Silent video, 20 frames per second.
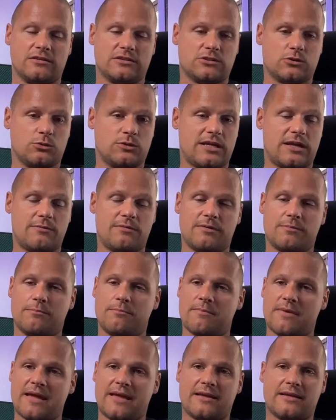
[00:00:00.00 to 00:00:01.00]
So they will
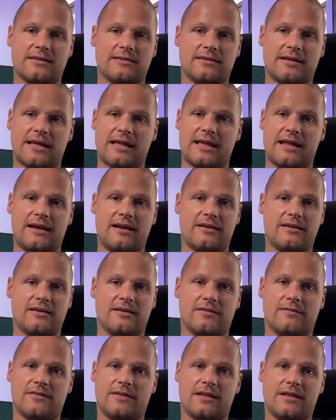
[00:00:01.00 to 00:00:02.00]
make
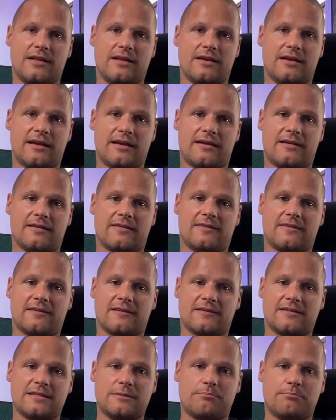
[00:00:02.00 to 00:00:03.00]
another like a
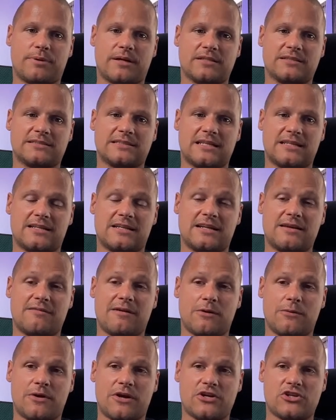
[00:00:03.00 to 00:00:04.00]
30%
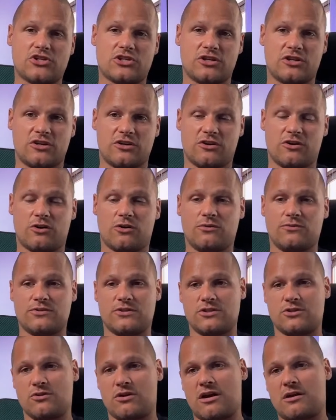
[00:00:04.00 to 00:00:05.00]
devaluation of the
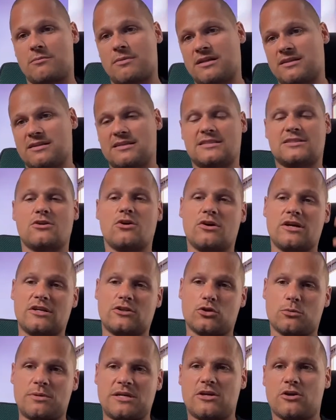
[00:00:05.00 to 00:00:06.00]
dollar. But it's going
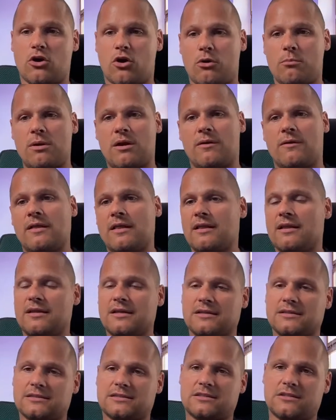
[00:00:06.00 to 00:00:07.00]
to be global.
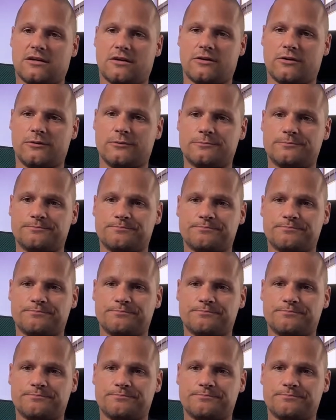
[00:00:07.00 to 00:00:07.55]
So